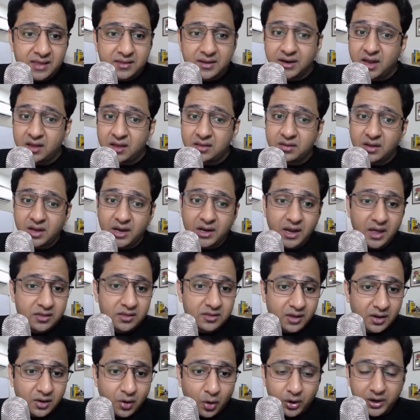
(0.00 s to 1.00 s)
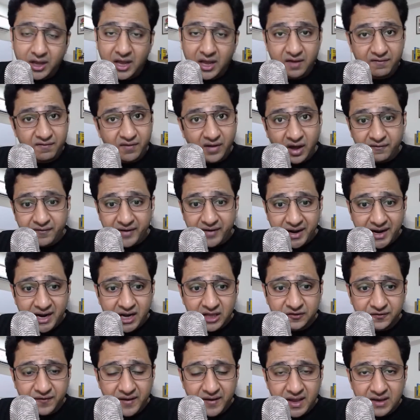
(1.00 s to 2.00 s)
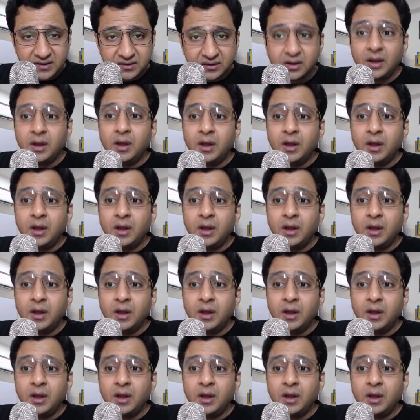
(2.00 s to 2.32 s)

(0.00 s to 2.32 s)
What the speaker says: it has got a awareness phase.